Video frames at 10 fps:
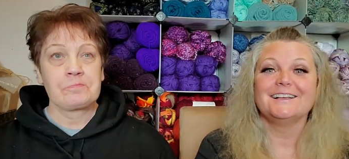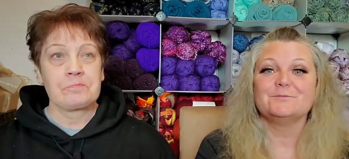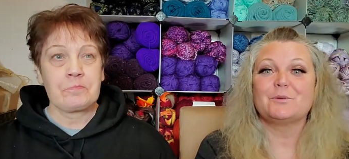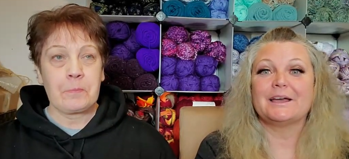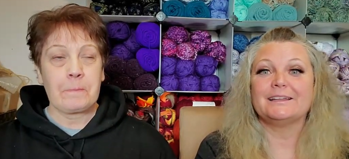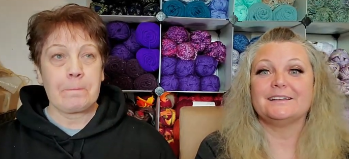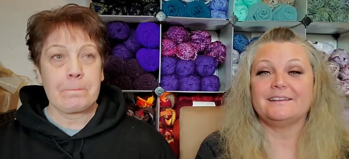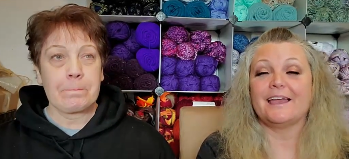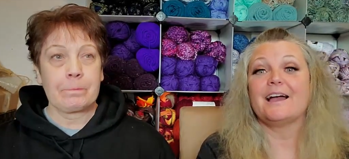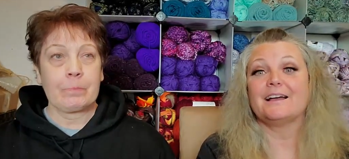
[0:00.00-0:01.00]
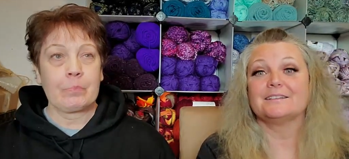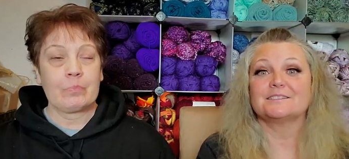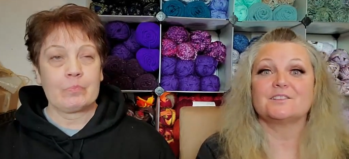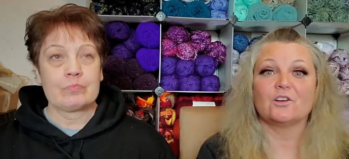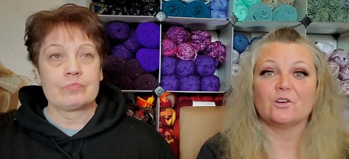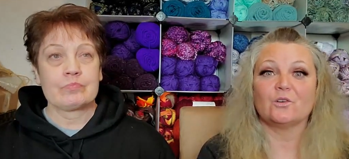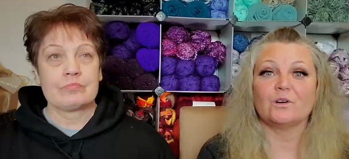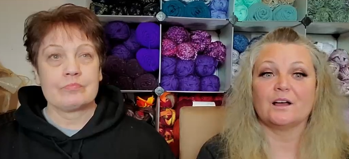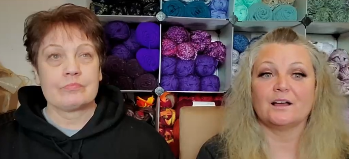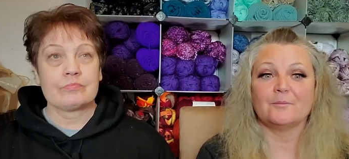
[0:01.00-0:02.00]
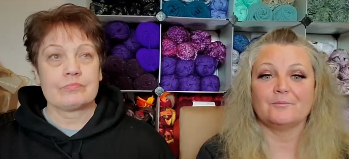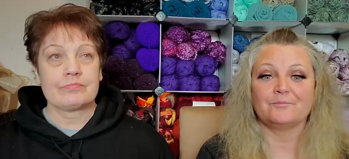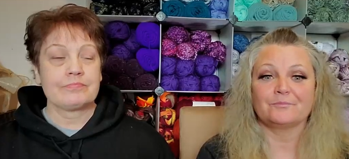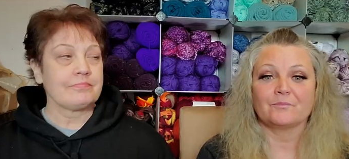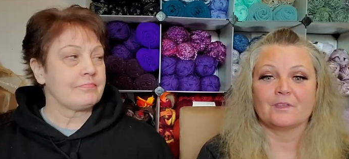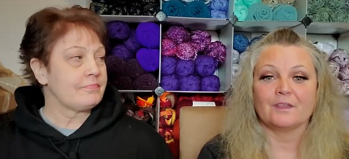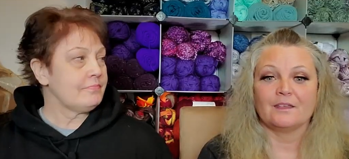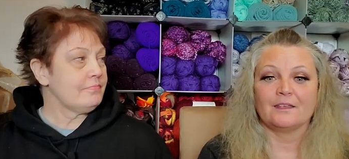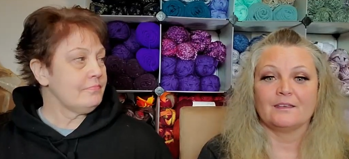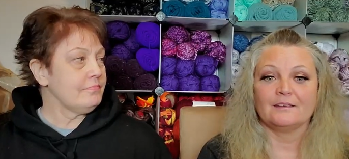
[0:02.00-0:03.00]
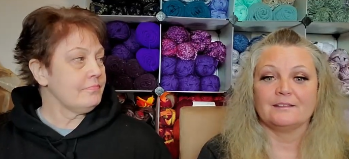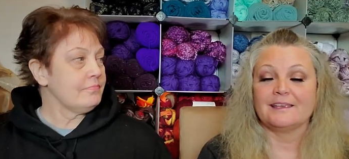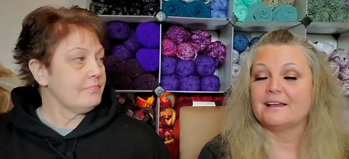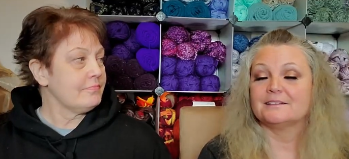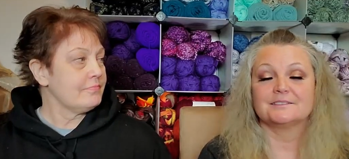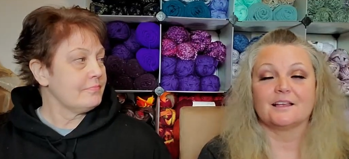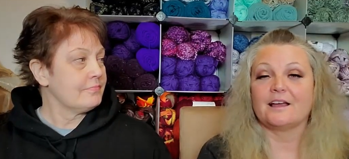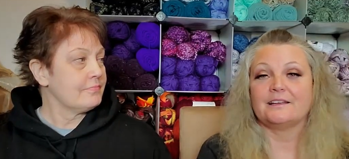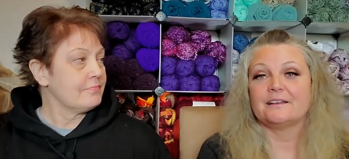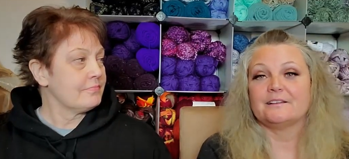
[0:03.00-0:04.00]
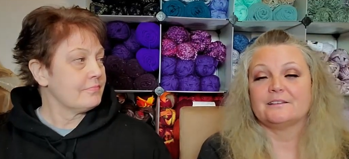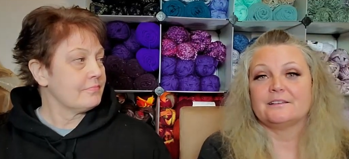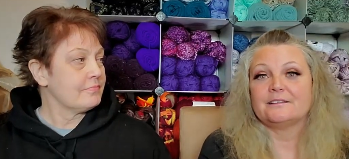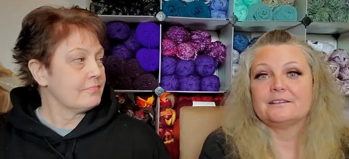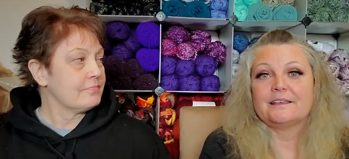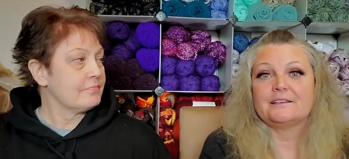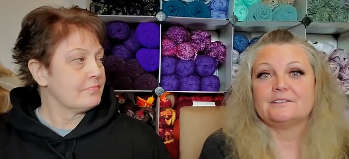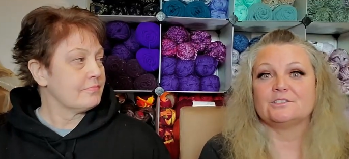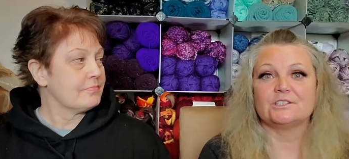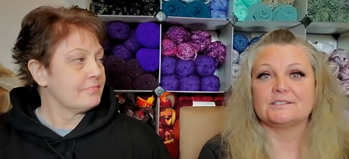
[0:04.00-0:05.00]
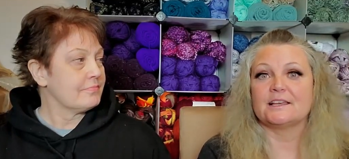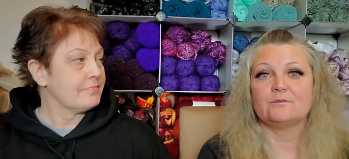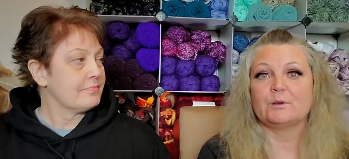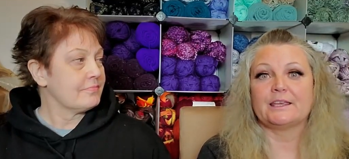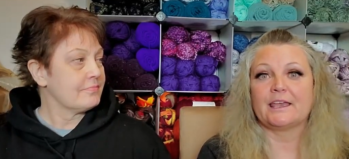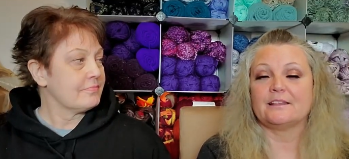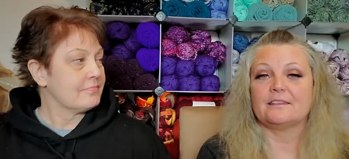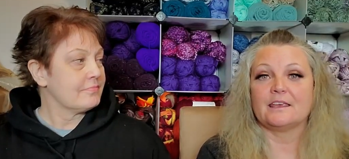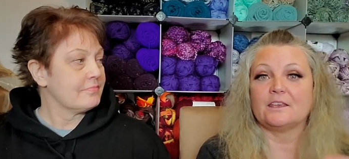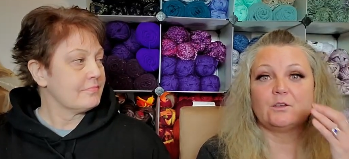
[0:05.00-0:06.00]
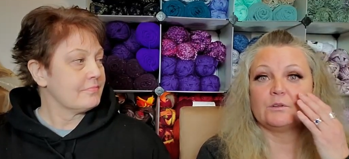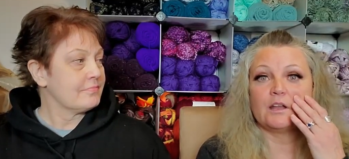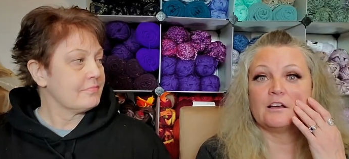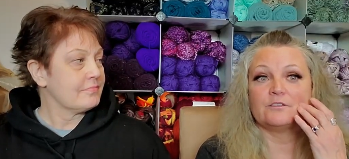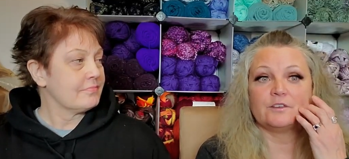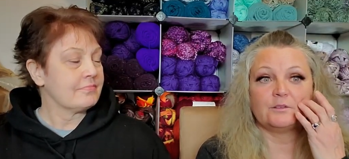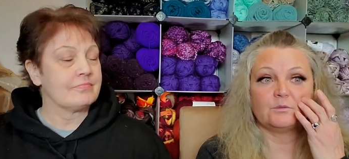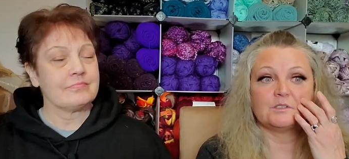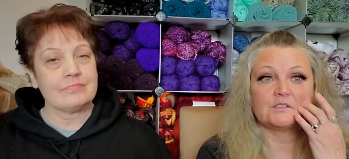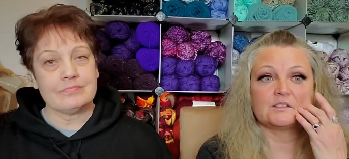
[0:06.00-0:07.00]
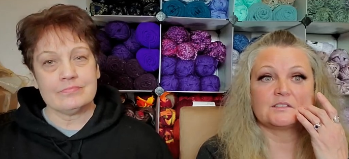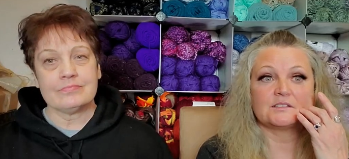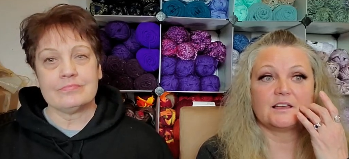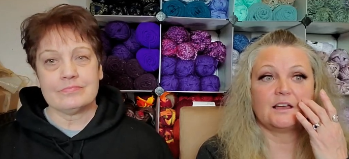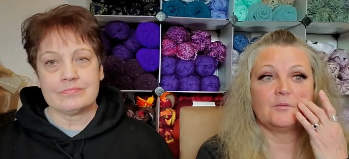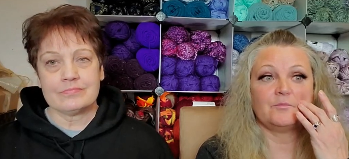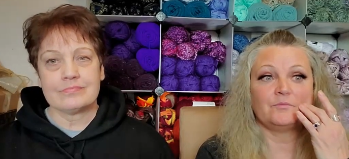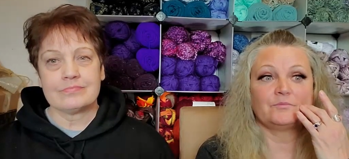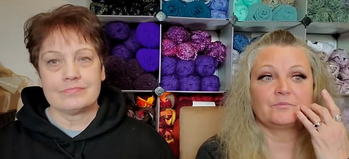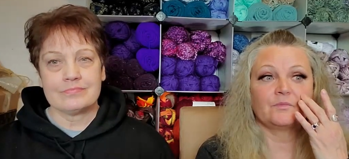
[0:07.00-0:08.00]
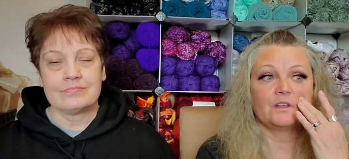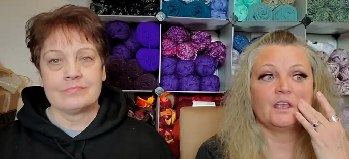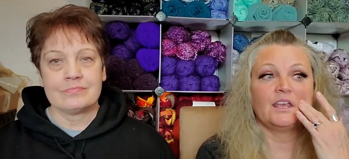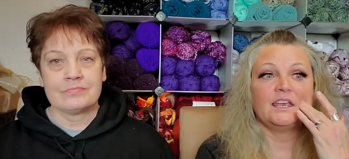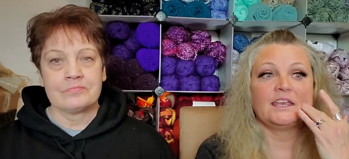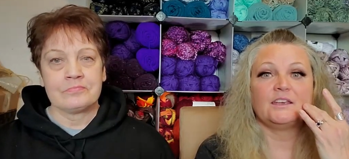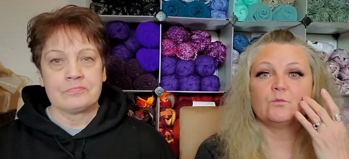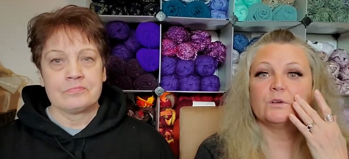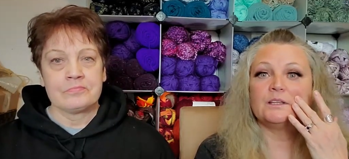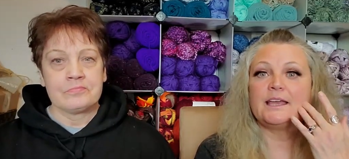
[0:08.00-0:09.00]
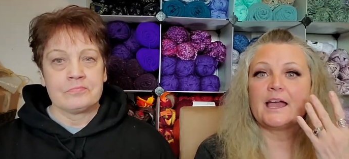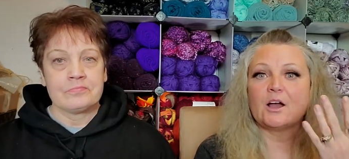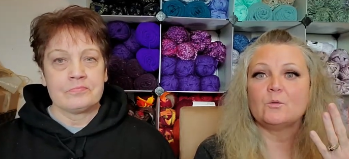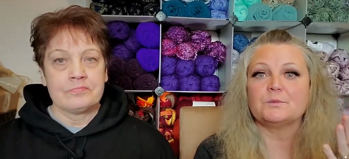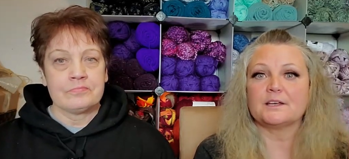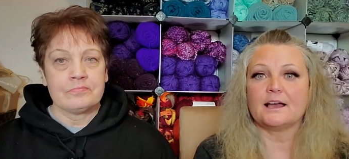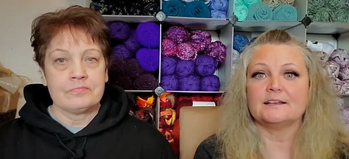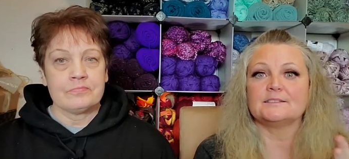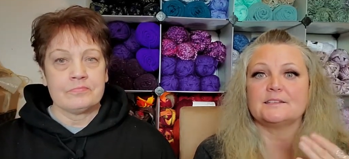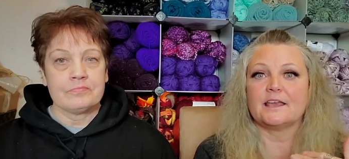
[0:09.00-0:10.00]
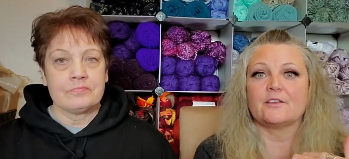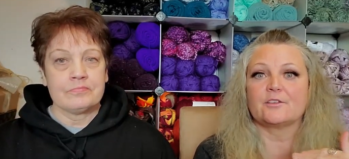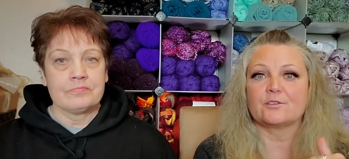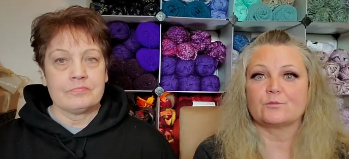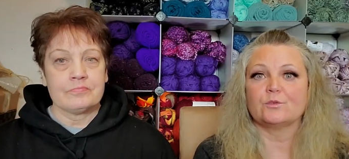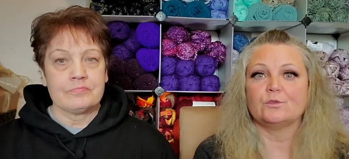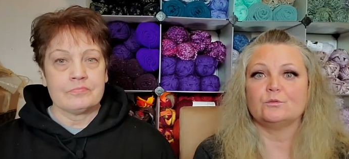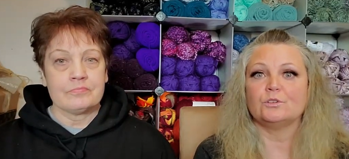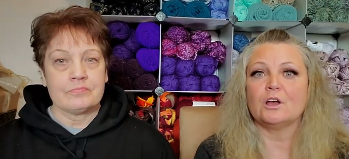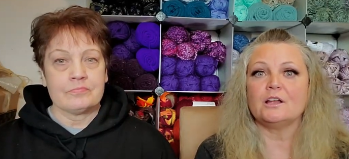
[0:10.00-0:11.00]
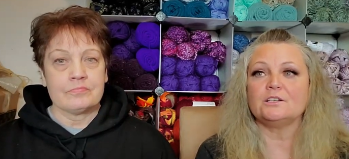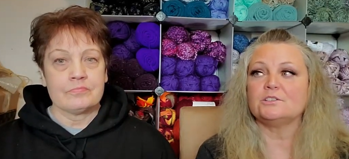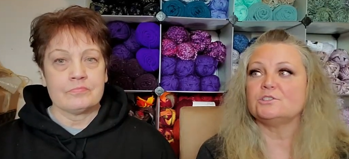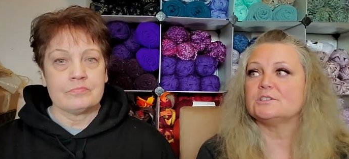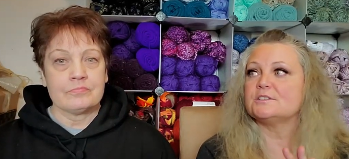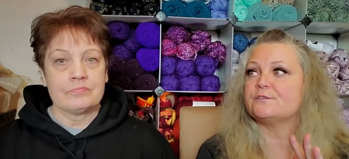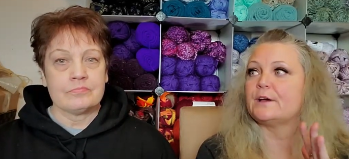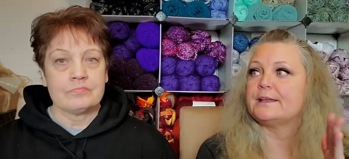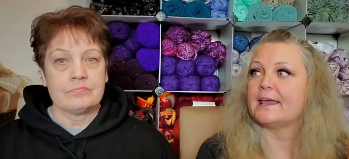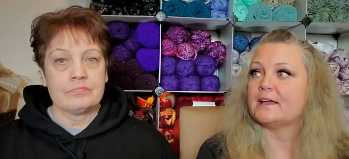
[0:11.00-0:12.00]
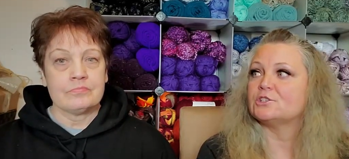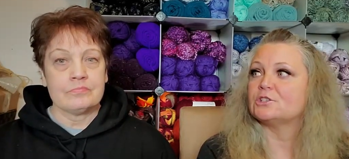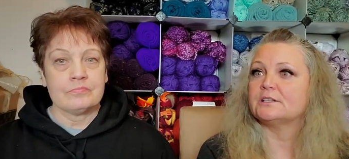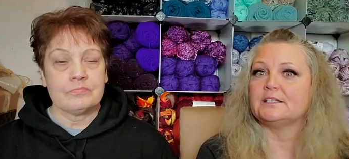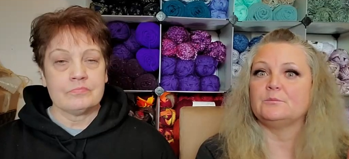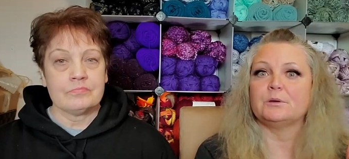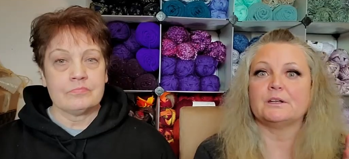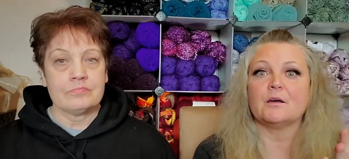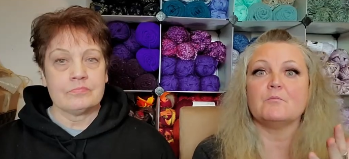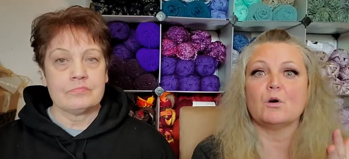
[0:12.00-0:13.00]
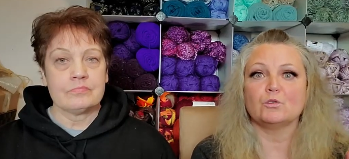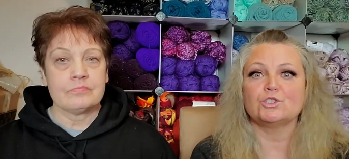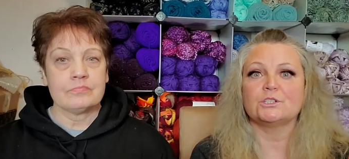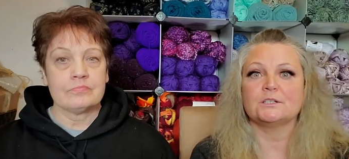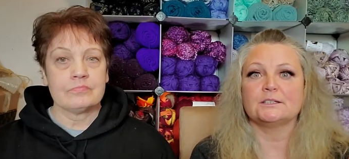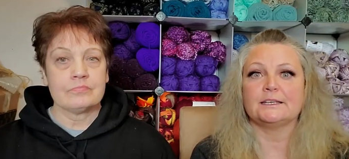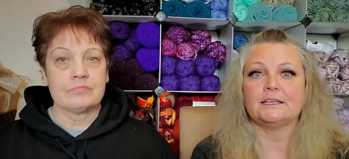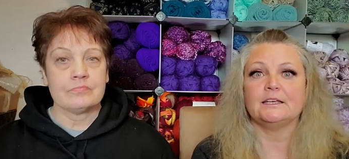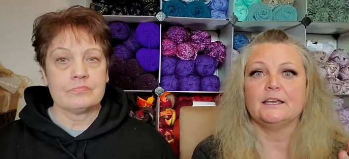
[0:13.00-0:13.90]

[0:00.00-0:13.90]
Speaker 1: But yeah, so... yeah, like she said, we can't thank you enough. It was... it really helped us get through, not just financially, but emotionally.